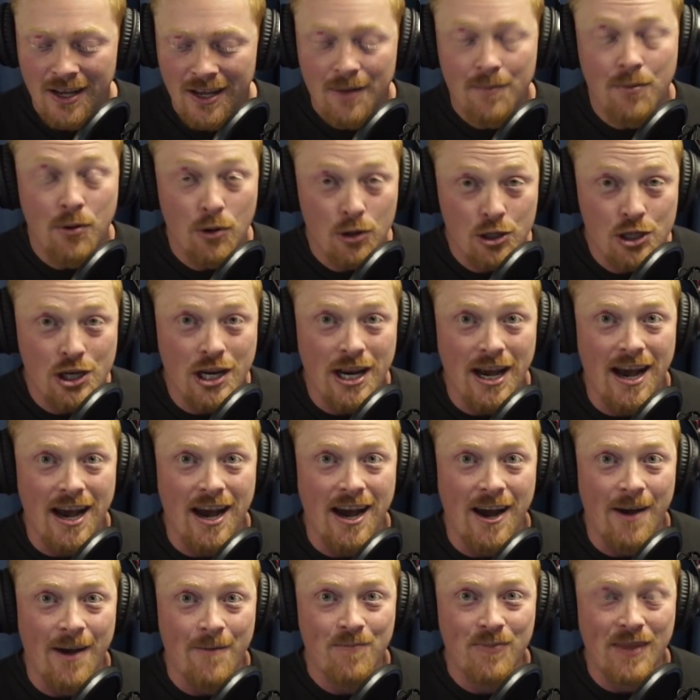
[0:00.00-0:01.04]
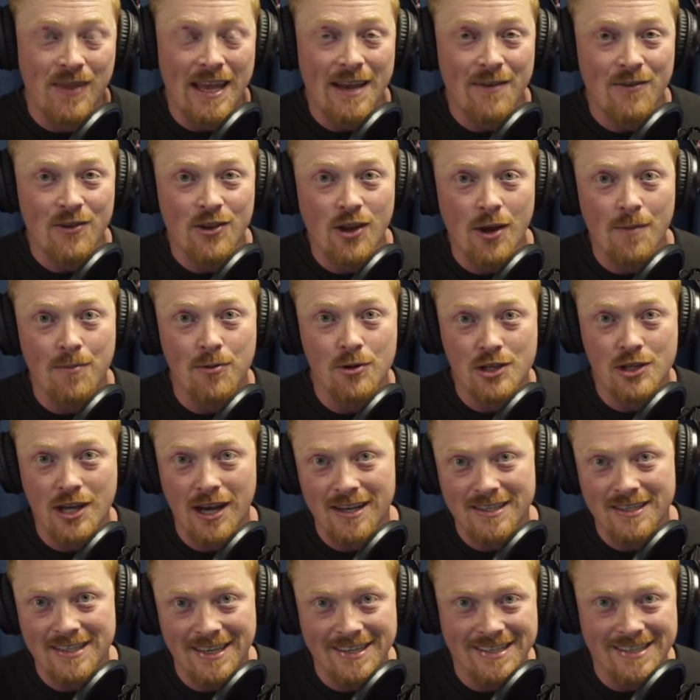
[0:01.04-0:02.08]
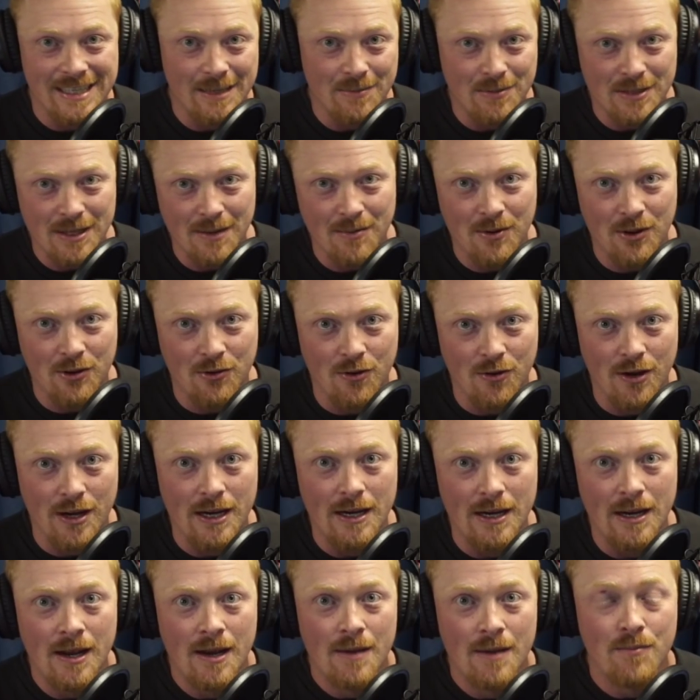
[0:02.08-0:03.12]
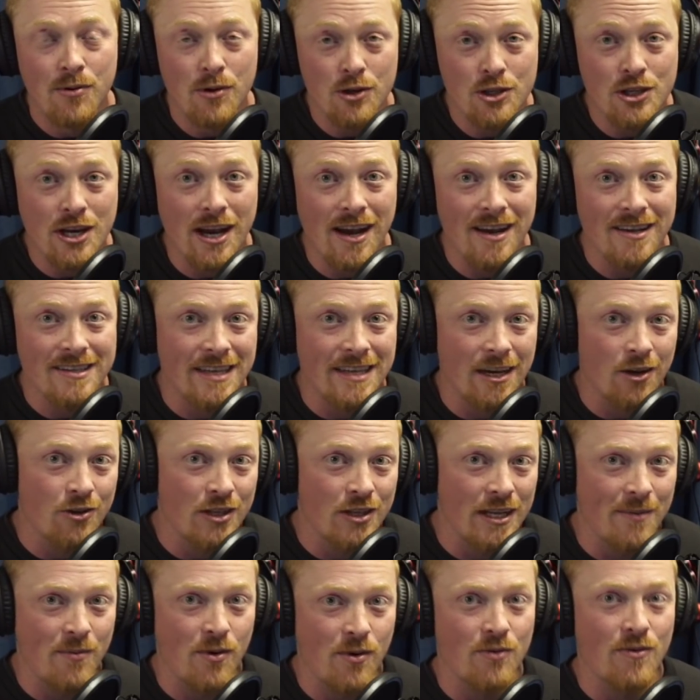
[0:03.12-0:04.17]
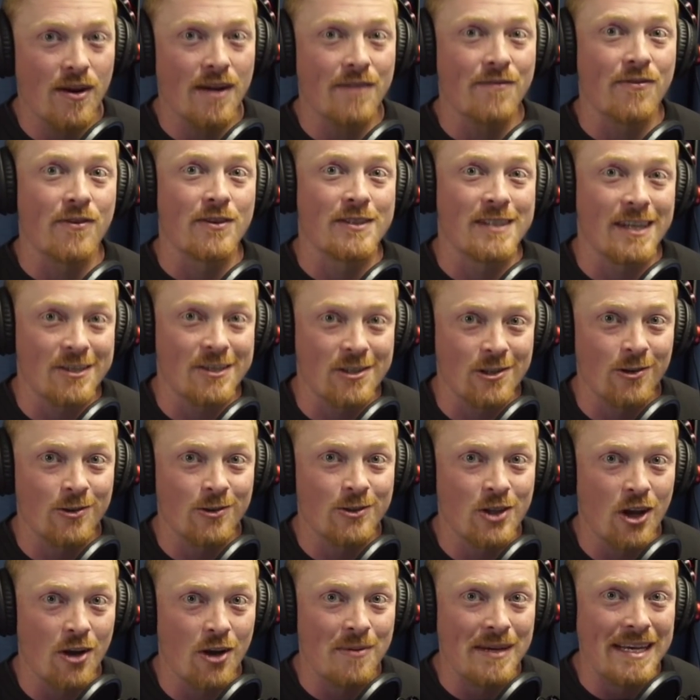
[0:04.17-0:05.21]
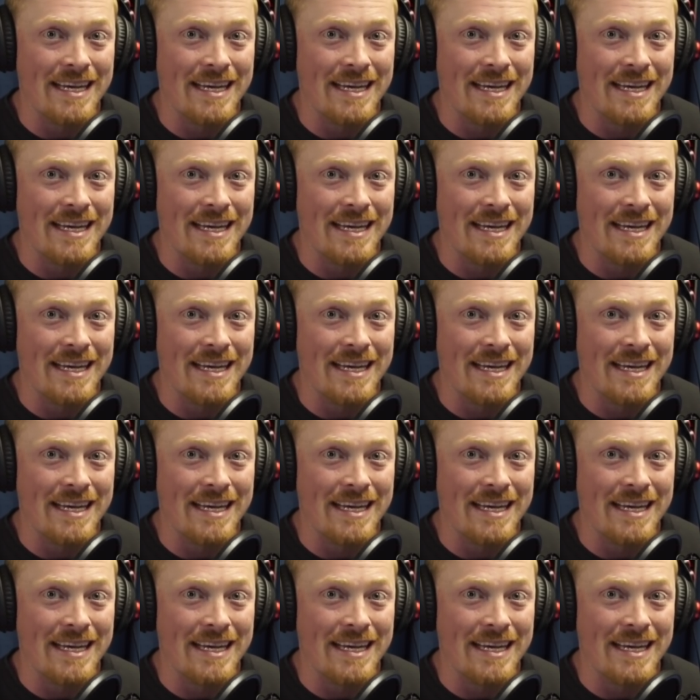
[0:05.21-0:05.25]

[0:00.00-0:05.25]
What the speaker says: Pushkar. Even though Pushkar has now slipped to number 3, Pushkar has held the number 1 rank for such a long time.